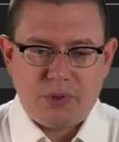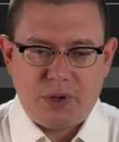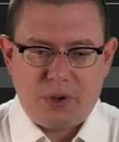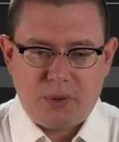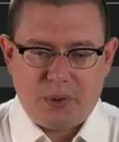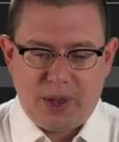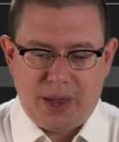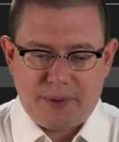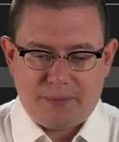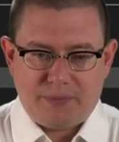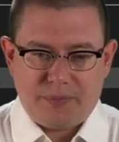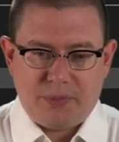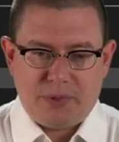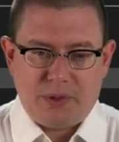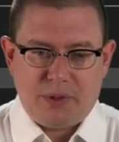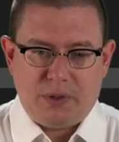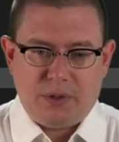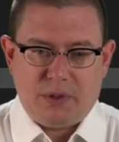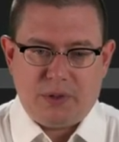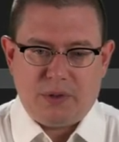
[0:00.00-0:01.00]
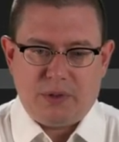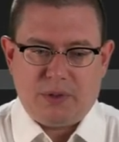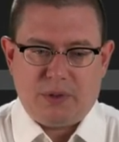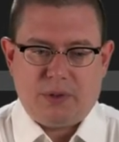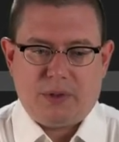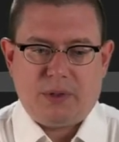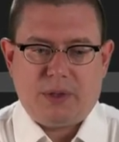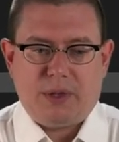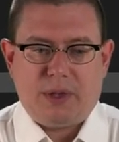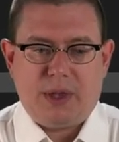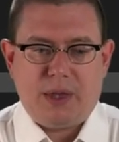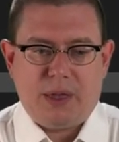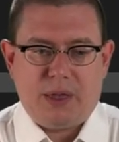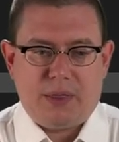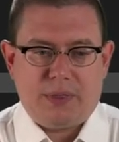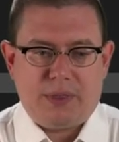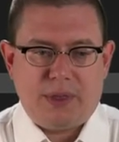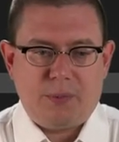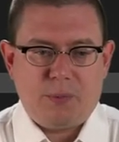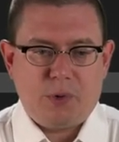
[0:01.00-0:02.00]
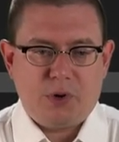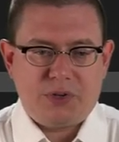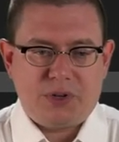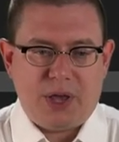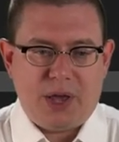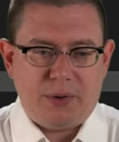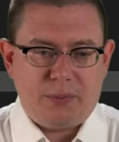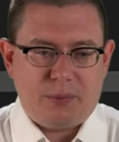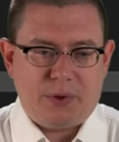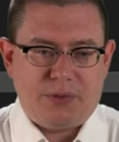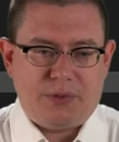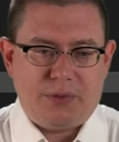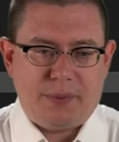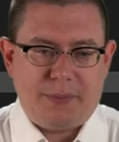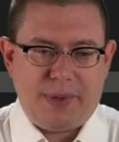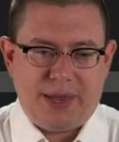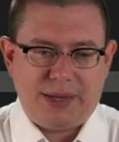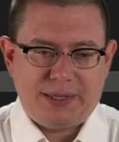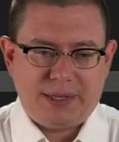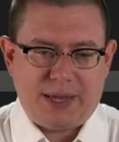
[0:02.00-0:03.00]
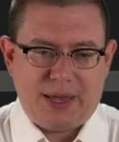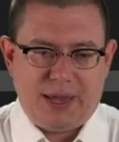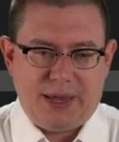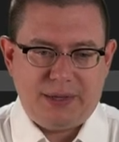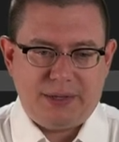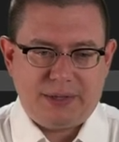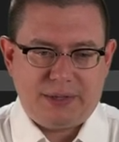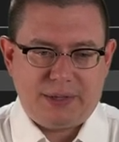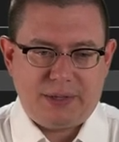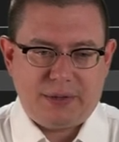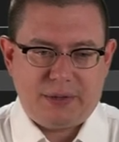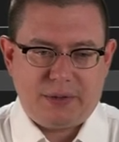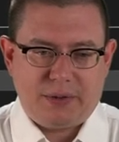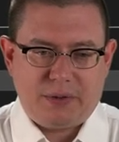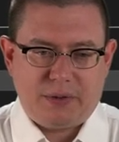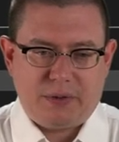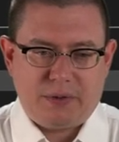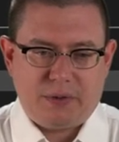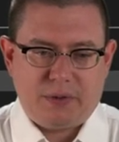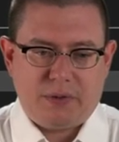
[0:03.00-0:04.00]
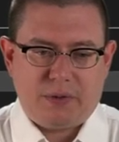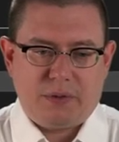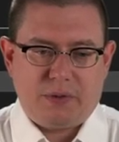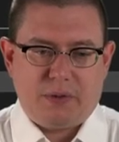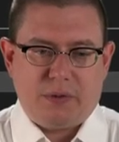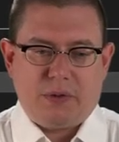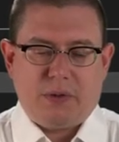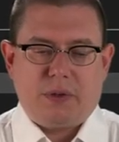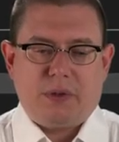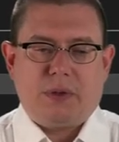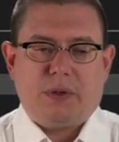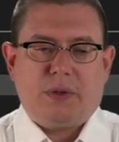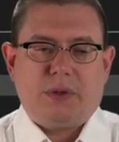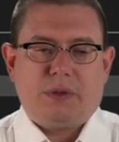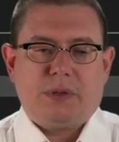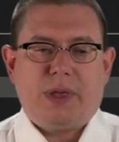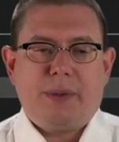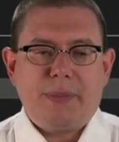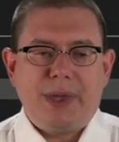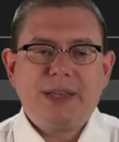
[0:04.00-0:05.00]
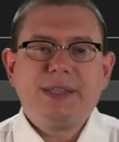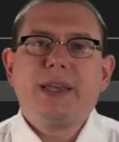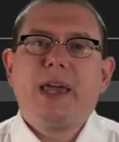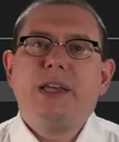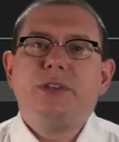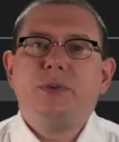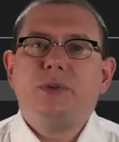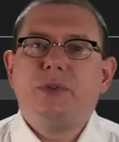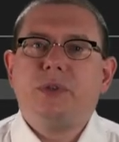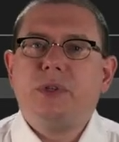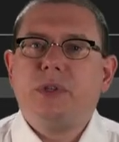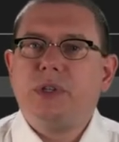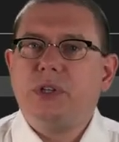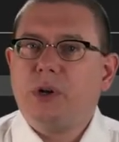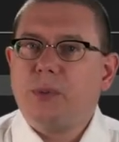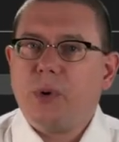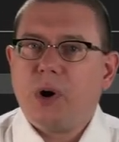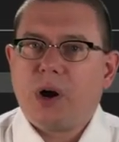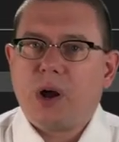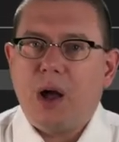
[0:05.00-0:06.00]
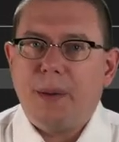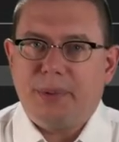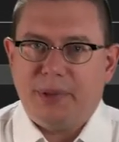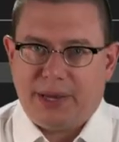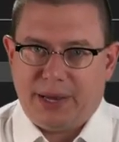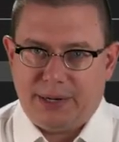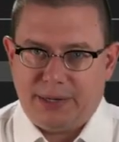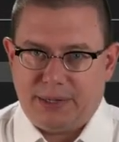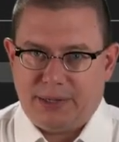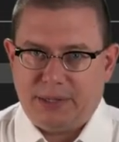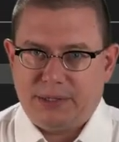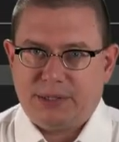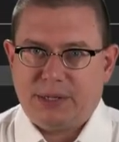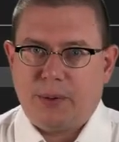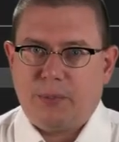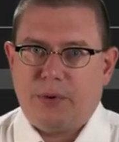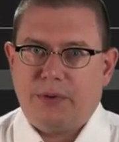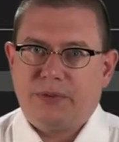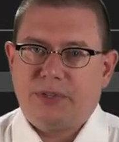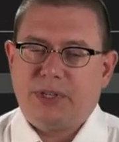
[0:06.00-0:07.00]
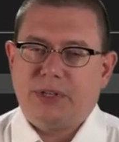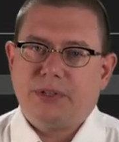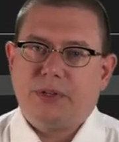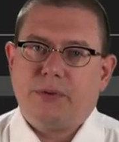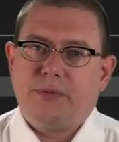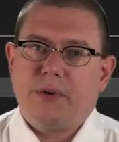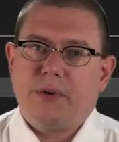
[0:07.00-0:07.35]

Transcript: Okay, then we're done with the base case. That base case was a little more complicated than some we've seen so